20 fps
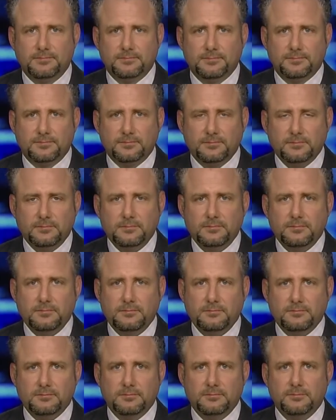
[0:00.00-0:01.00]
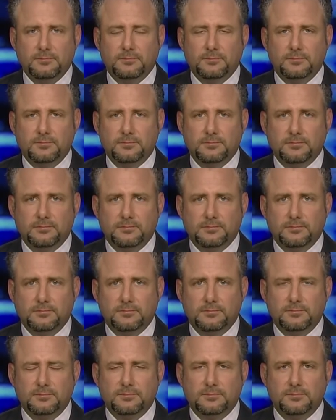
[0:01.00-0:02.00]

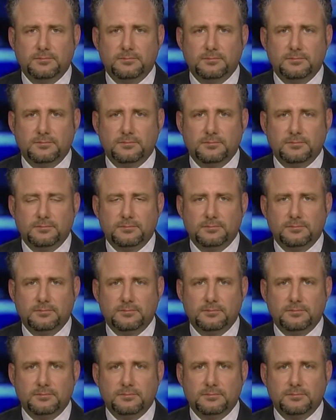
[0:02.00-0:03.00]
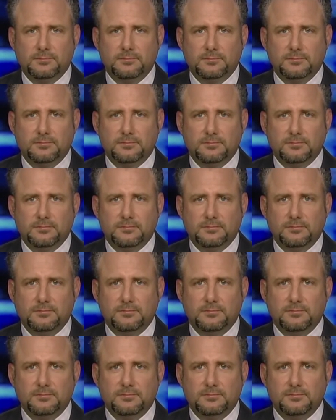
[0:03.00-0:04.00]

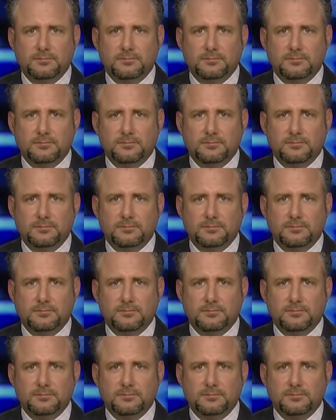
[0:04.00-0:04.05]
This person isn't speaking.